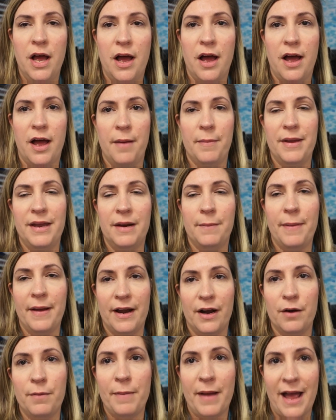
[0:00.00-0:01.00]
in a
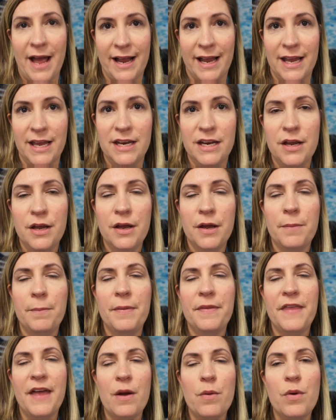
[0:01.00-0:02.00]
parent packet.
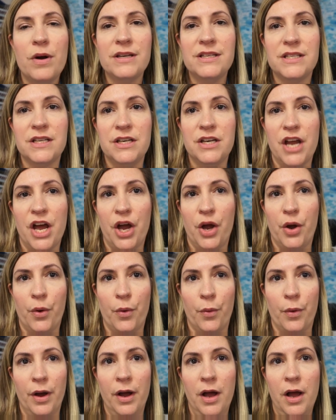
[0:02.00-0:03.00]
But they want to
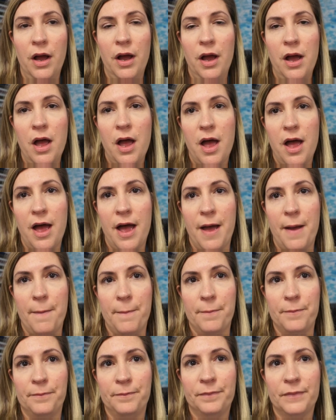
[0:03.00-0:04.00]
know
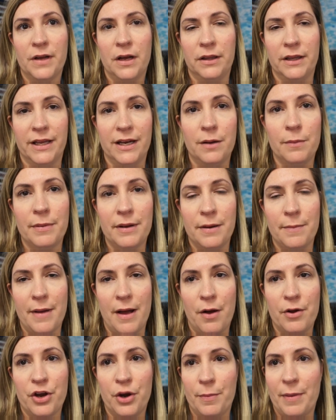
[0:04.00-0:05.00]
a little bit
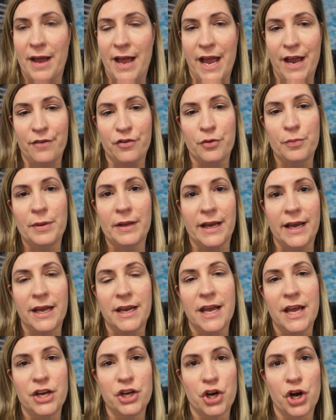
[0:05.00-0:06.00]
about your behavior plan
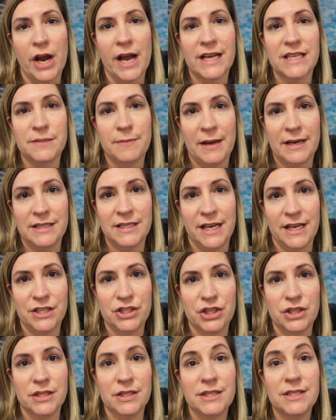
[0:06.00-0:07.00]
and your
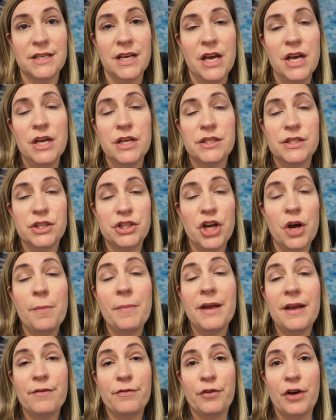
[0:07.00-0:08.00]
expectations. So don't
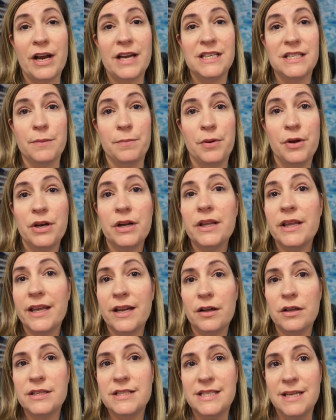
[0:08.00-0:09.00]
be afraid to put a
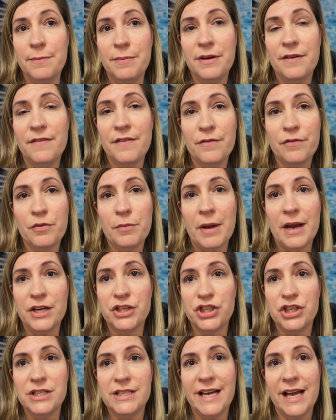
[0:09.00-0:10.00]
little snippet of
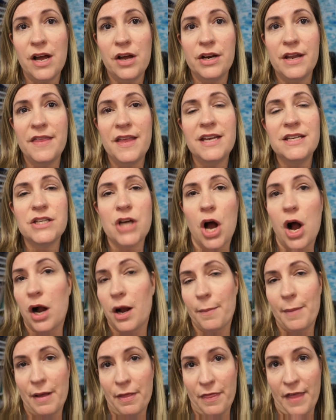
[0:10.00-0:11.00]
information down and then talk
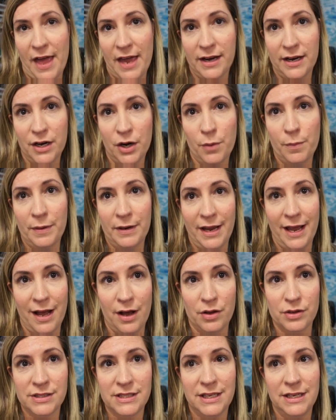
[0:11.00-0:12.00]
about that at open
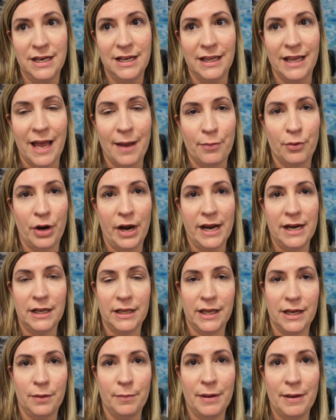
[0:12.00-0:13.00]
house and elaborate a
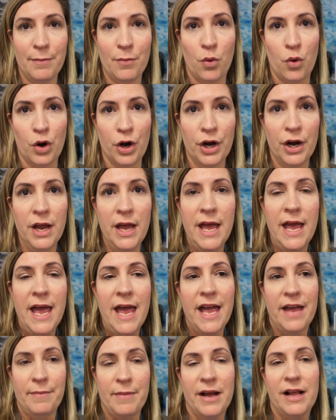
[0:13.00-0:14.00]
little bit more.
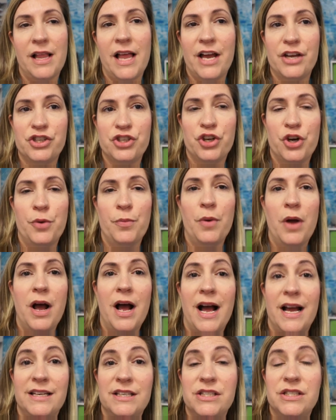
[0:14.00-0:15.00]
In my classroom,
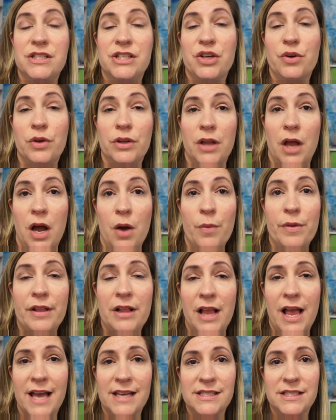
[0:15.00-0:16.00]
I do a lot with
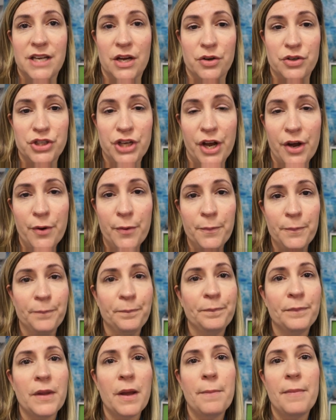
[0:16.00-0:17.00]
Class Dojo,
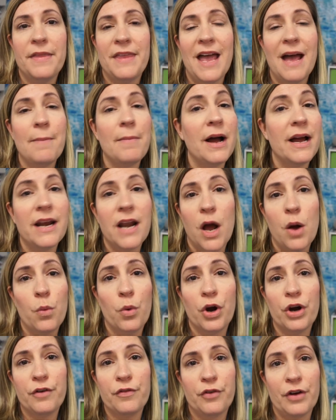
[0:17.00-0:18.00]
but that might not
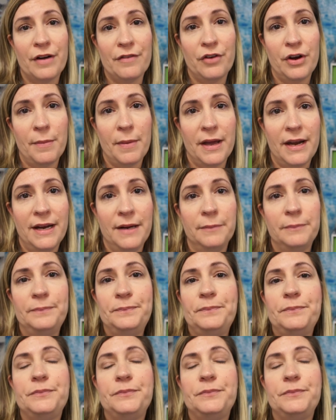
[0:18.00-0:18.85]
work for everybody.